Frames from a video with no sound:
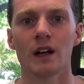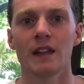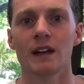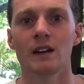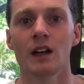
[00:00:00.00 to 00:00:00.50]
And
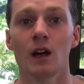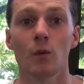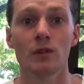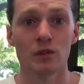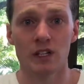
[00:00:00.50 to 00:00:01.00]
then
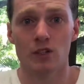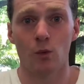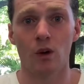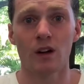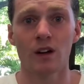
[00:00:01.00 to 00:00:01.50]
when you get to
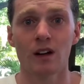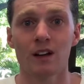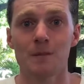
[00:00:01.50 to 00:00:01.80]
work,